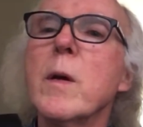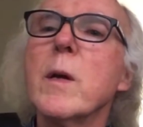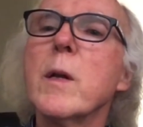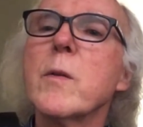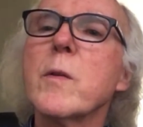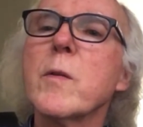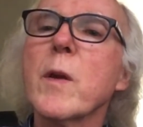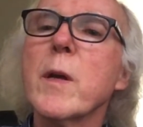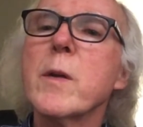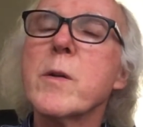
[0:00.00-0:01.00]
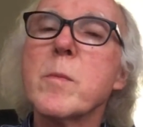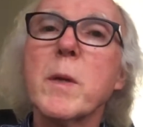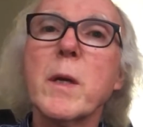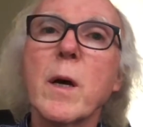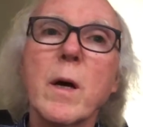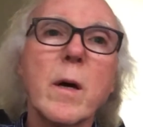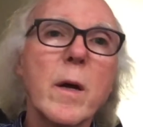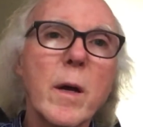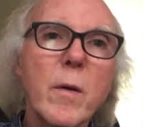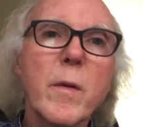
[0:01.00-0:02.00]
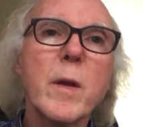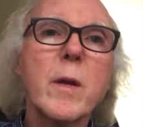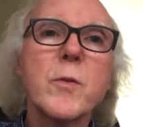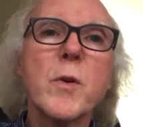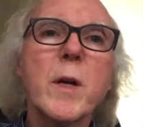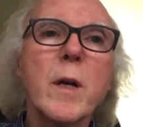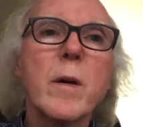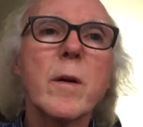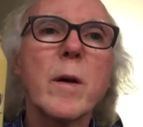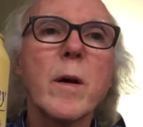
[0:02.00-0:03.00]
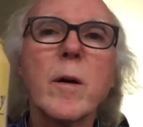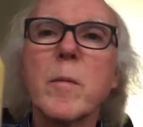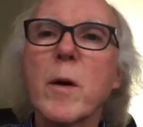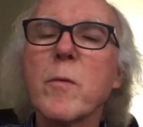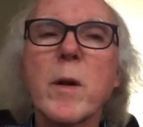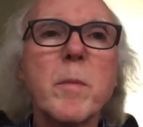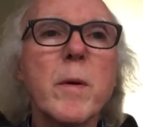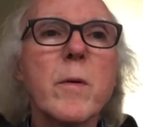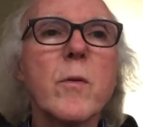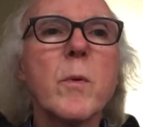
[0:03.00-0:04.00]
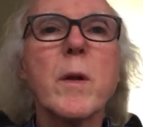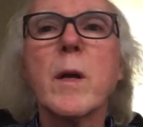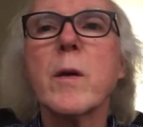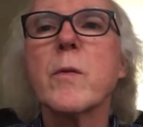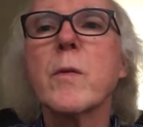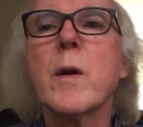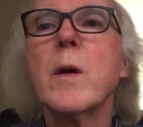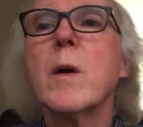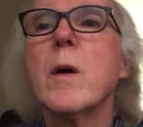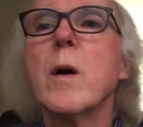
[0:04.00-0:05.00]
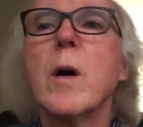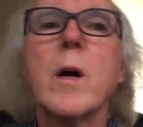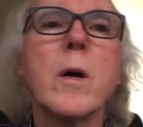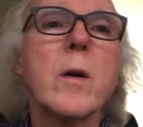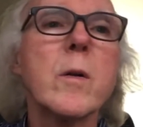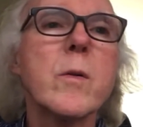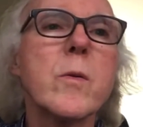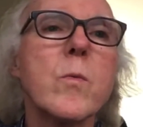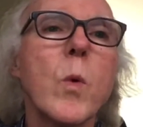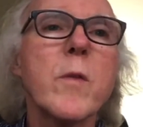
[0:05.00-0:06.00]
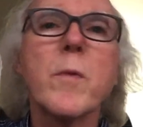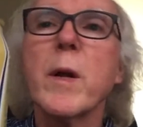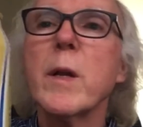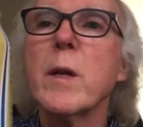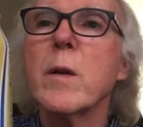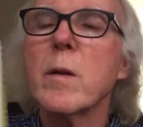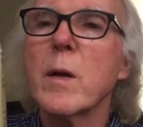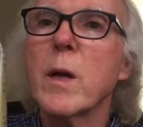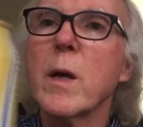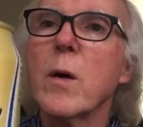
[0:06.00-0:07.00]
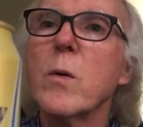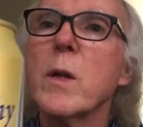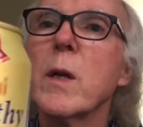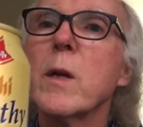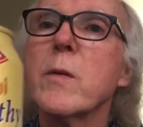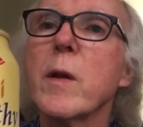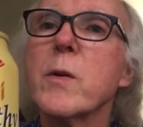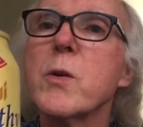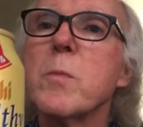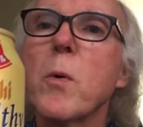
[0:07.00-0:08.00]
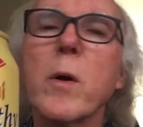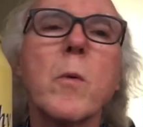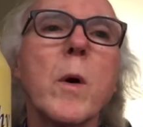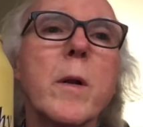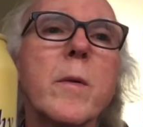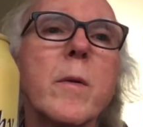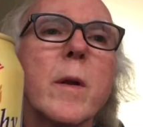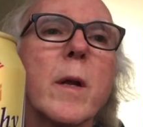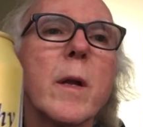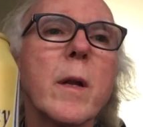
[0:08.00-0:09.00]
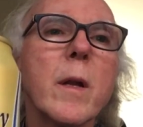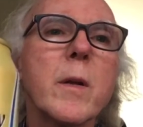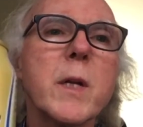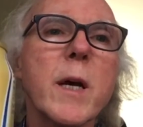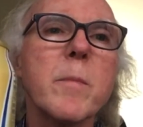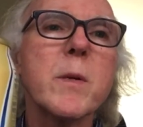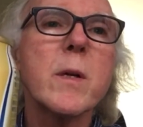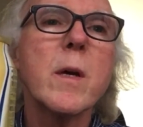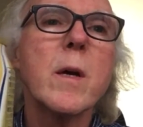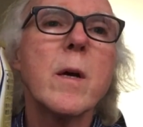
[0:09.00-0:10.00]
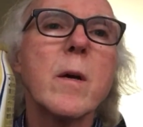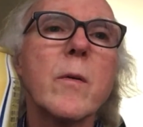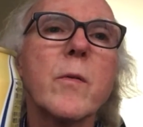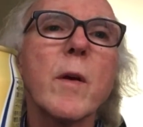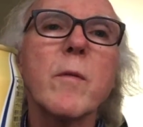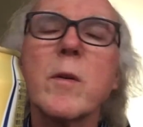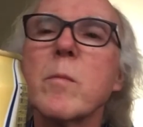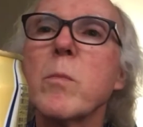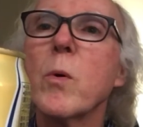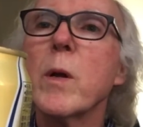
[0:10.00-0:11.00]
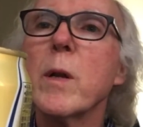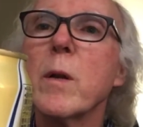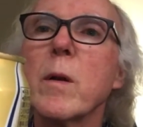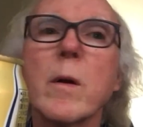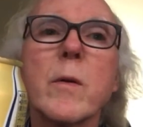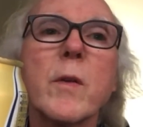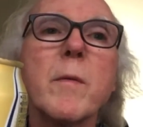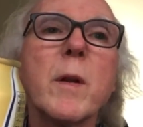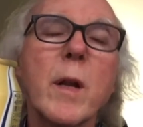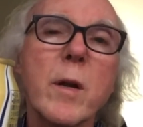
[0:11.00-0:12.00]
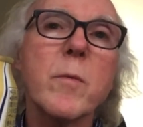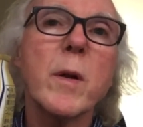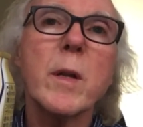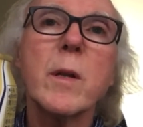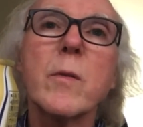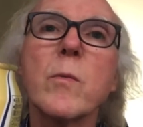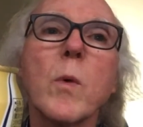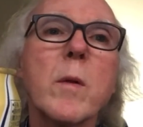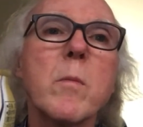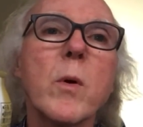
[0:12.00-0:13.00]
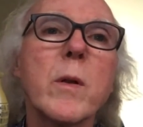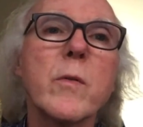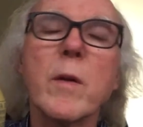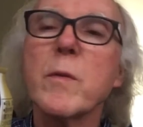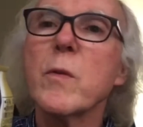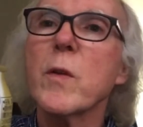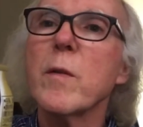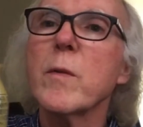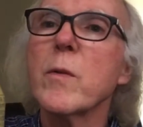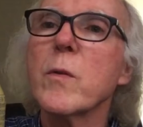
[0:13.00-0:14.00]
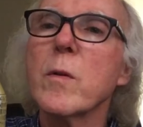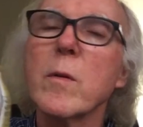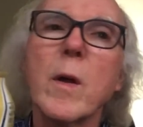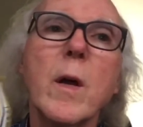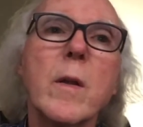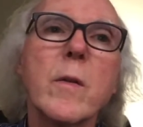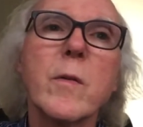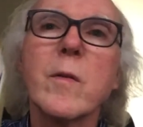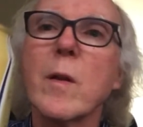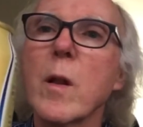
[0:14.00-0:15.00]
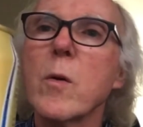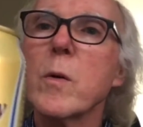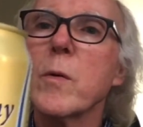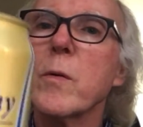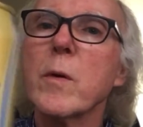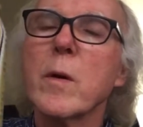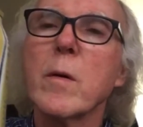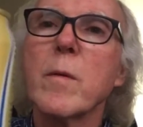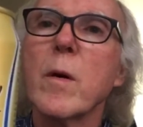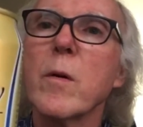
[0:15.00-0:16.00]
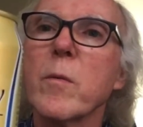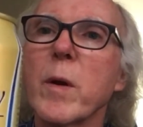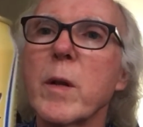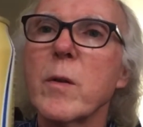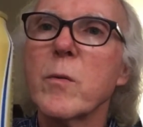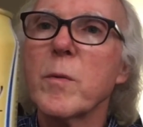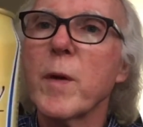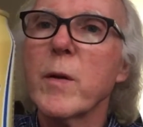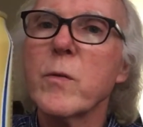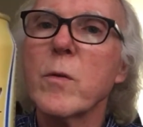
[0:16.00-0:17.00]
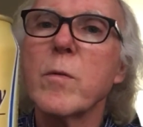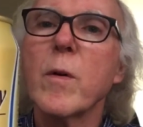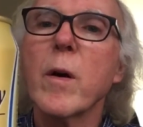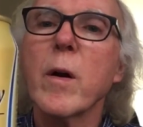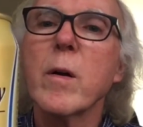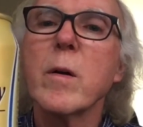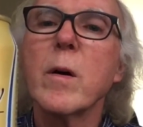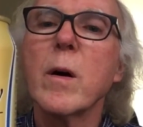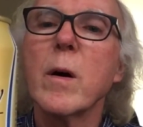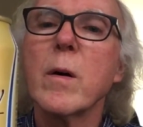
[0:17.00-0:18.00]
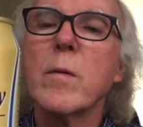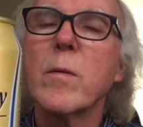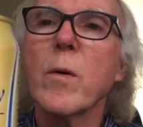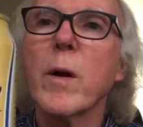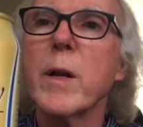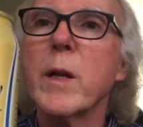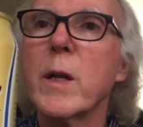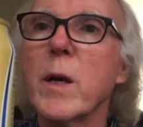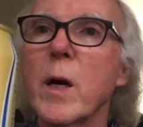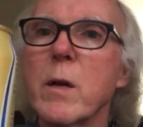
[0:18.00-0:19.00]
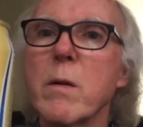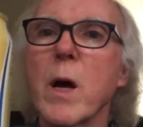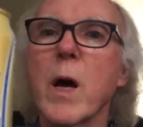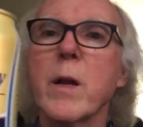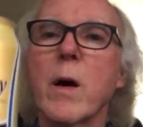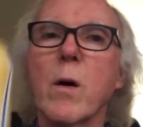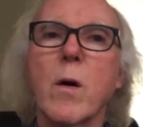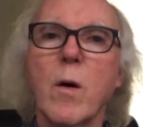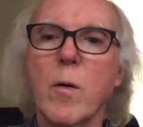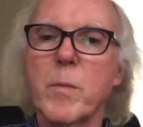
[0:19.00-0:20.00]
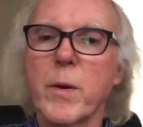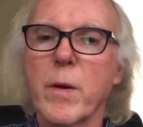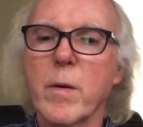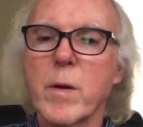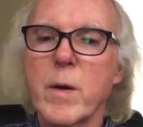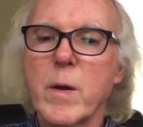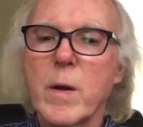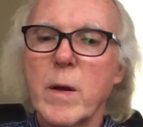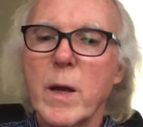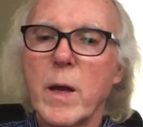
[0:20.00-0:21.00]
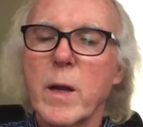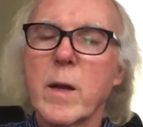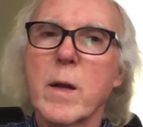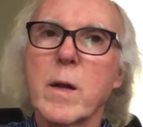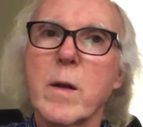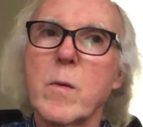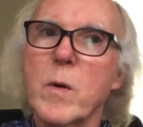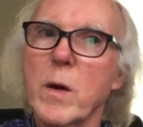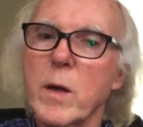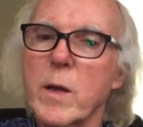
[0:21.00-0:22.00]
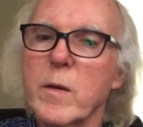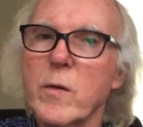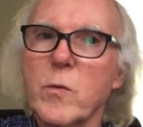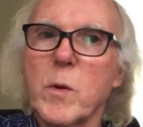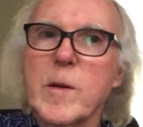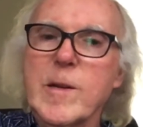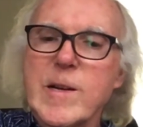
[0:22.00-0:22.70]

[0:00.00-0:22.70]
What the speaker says: it's designed to be a healthy drink. On Rate Beer, this one has 1 rating only. It's at 2.1, and Untapped 79 ratings, 1.77. So this is the lowest of all the ratings we've had so far for any non-alcohol beer. And we'll get this one